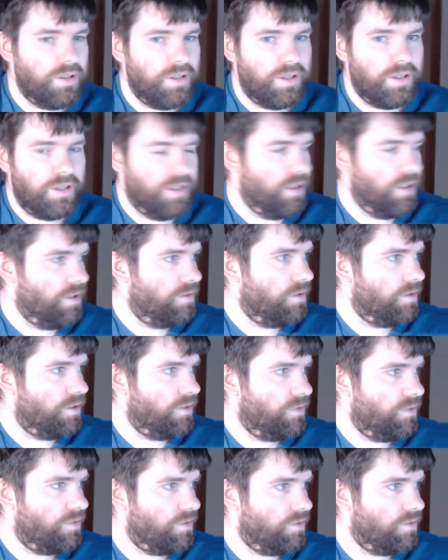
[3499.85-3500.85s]
Right,
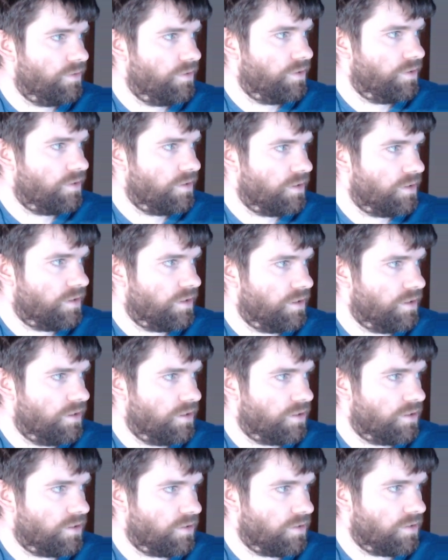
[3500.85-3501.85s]
so
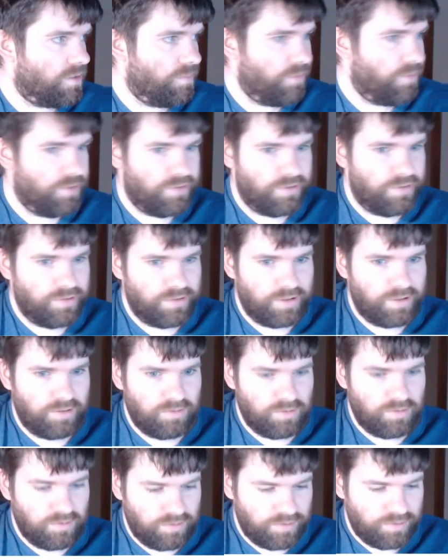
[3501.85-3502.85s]
secret.h, except this is now going to